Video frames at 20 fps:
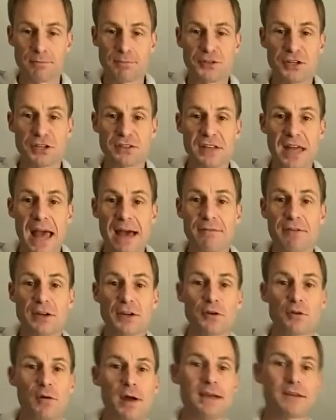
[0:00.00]
just
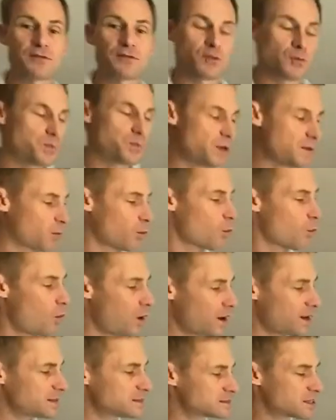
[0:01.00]
having grace for people?
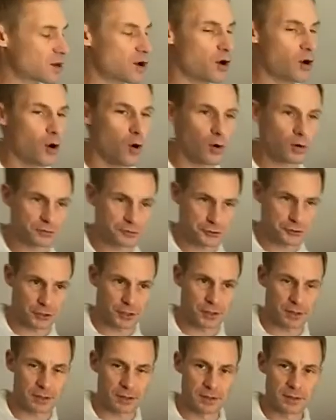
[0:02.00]
What is the
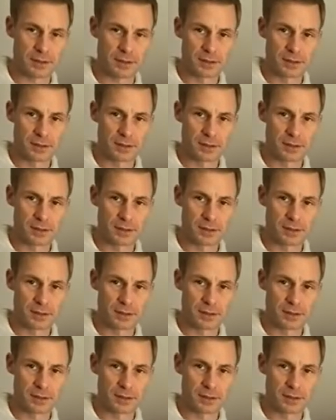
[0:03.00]
culture